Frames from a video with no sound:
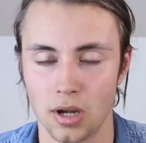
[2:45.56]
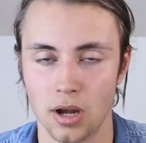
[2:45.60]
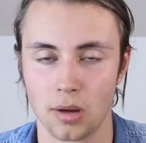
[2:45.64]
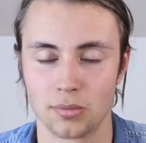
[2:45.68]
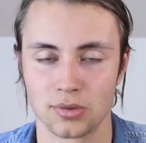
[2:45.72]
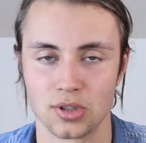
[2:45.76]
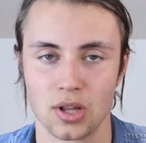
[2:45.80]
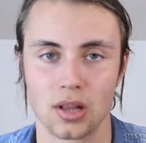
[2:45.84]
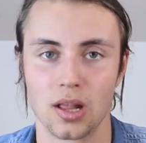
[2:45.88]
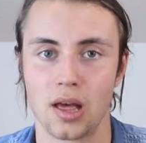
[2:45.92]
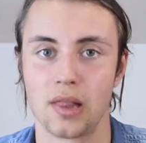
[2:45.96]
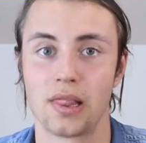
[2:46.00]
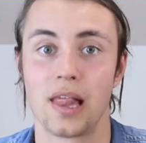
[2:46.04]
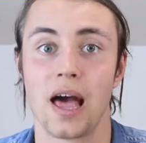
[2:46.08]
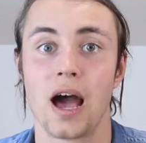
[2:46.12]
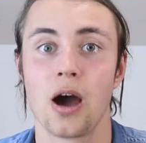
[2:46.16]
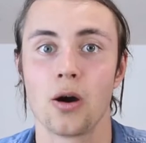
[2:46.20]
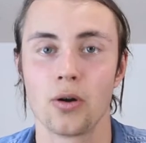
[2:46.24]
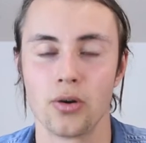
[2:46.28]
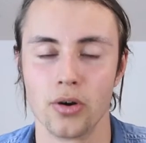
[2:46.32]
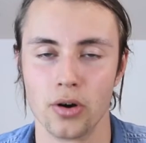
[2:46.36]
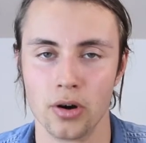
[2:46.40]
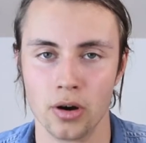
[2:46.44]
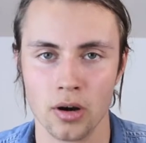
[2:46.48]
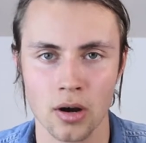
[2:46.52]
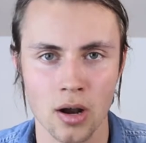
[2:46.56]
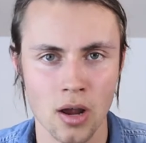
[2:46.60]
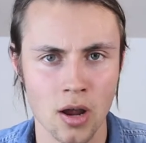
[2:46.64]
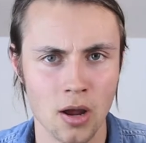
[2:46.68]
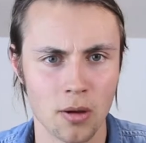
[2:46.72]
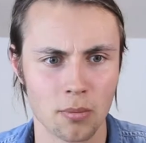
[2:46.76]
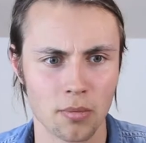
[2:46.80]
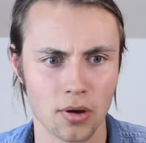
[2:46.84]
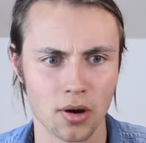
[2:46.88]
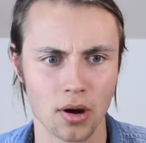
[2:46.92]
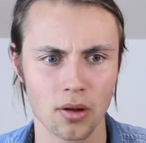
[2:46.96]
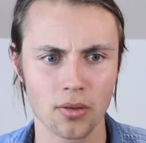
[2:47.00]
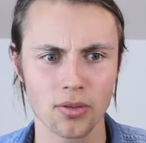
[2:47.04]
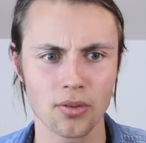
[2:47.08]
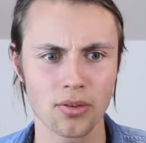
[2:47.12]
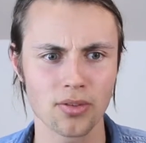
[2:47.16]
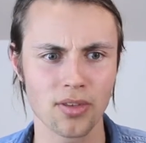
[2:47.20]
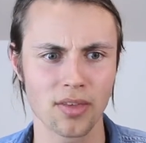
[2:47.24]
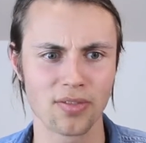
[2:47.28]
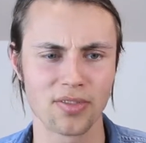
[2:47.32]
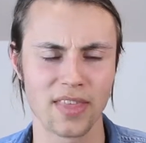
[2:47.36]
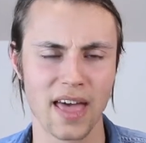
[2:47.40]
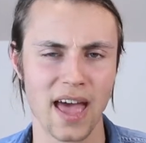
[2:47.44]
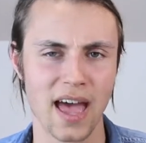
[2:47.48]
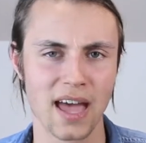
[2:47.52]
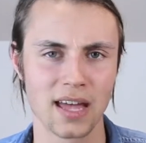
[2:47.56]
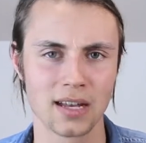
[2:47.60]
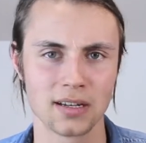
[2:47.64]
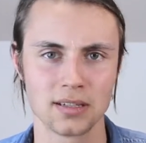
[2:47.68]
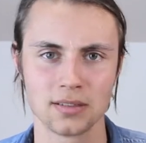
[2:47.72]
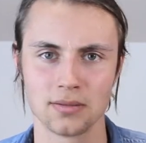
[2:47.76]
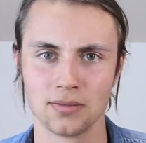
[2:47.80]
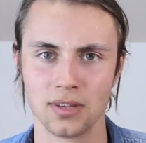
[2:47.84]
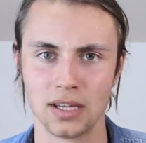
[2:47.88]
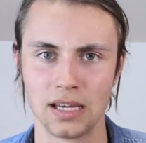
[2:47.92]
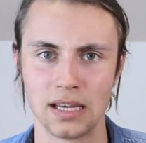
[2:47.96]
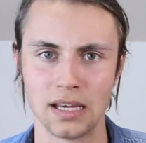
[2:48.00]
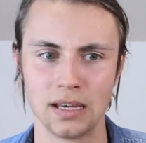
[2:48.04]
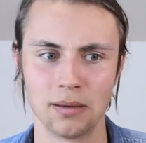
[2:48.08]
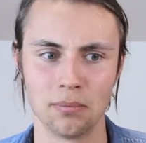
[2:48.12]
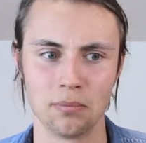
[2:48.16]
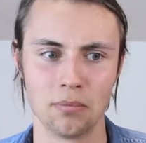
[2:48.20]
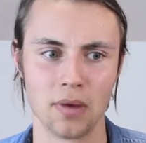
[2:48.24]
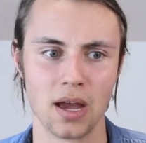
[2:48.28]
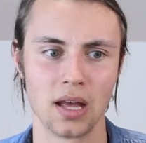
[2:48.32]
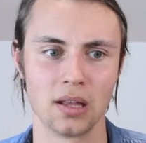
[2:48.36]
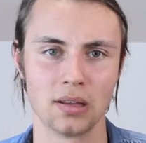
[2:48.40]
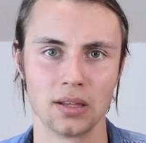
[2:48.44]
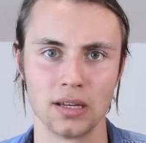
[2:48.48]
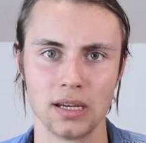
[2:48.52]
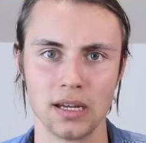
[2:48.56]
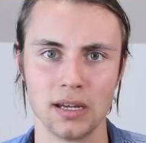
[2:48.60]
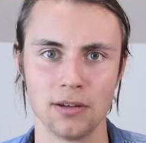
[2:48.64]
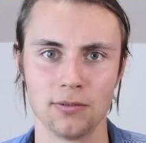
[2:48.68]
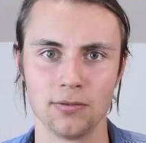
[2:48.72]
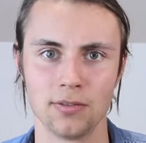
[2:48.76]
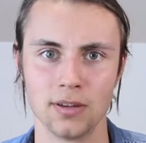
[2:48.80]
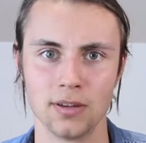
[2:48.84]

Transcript: becomes a lot louder. But other than that, the melody